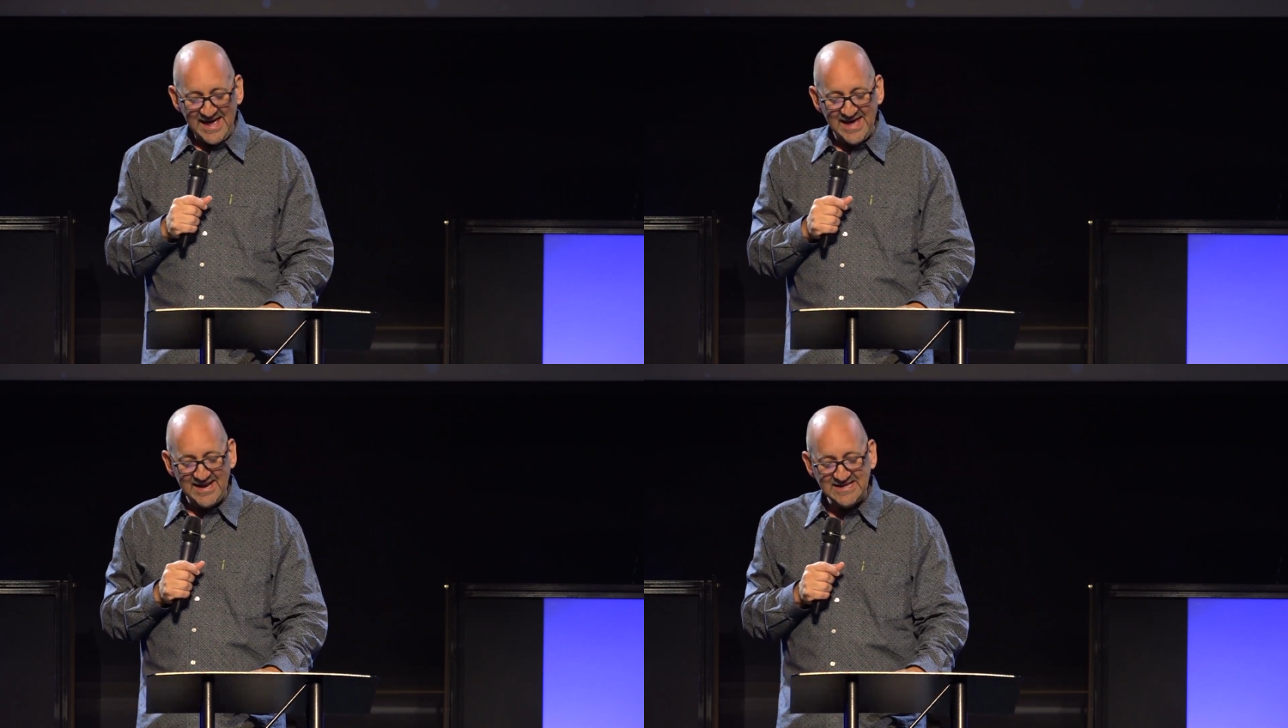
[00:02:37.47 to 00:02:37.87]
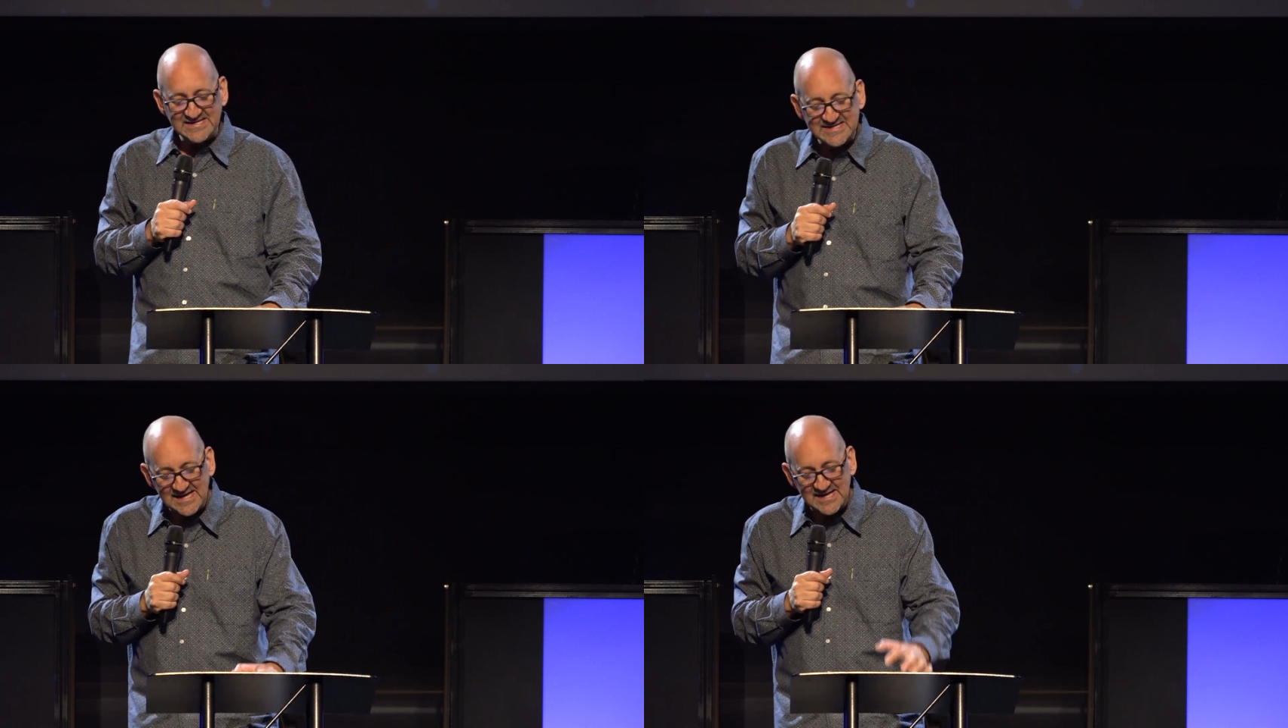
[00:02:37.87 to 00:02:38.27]
And he
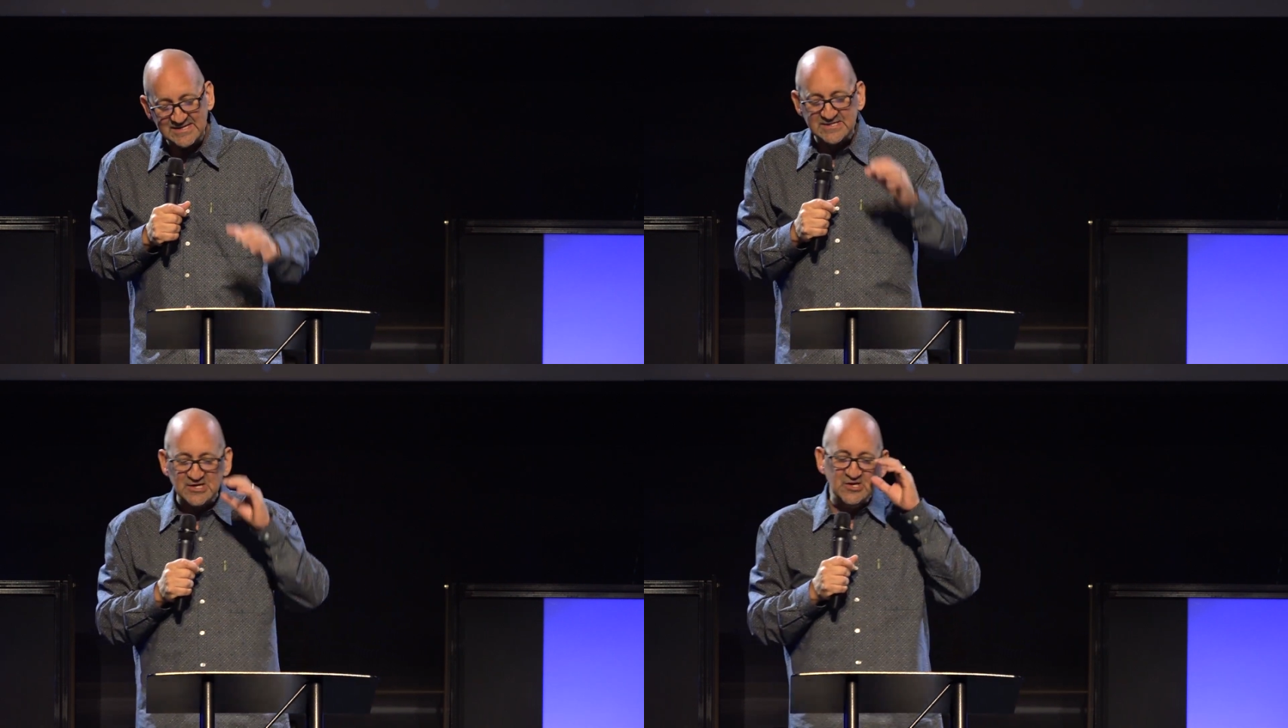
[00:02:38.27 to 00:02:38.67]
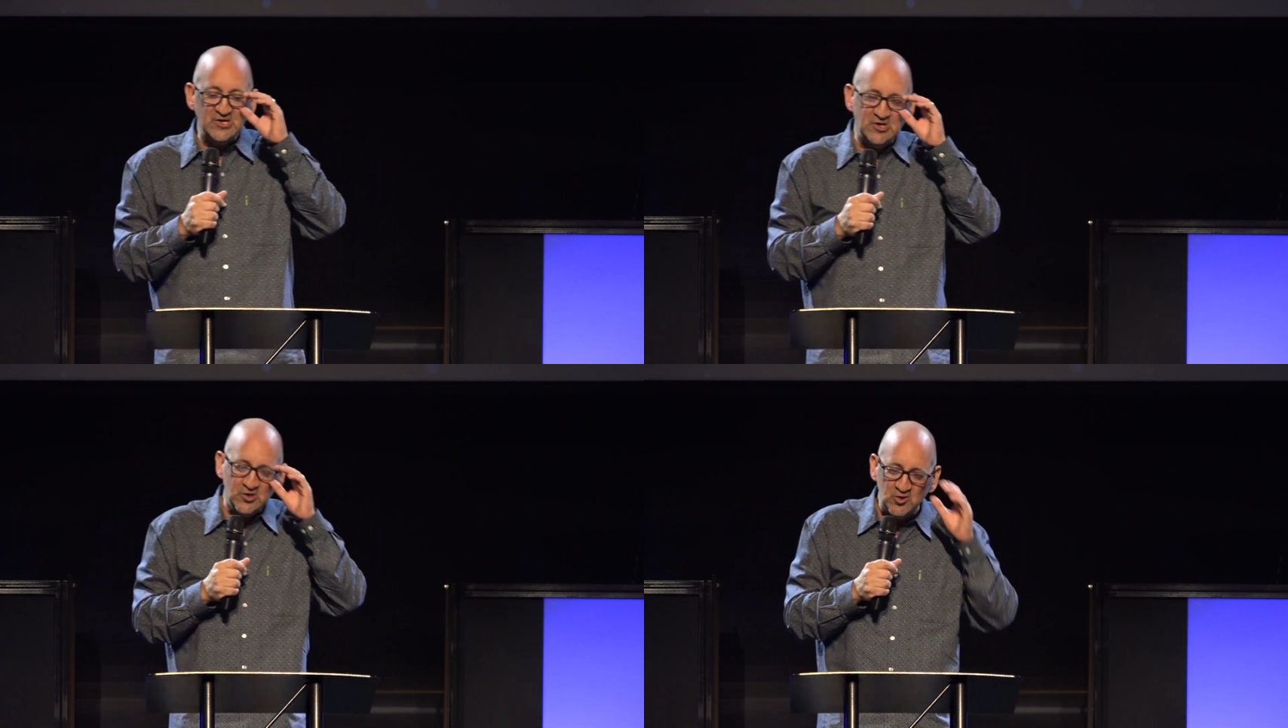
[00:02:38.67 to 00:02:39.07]
says,
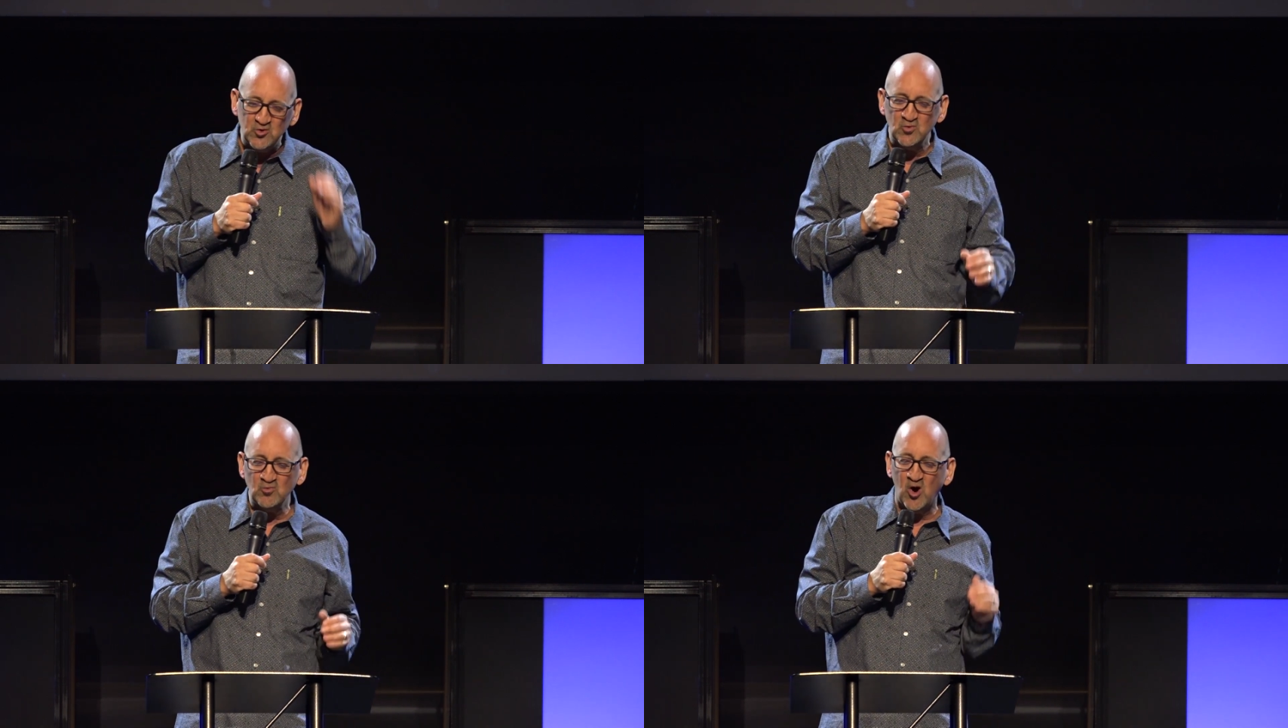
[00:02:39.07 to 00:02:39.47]
you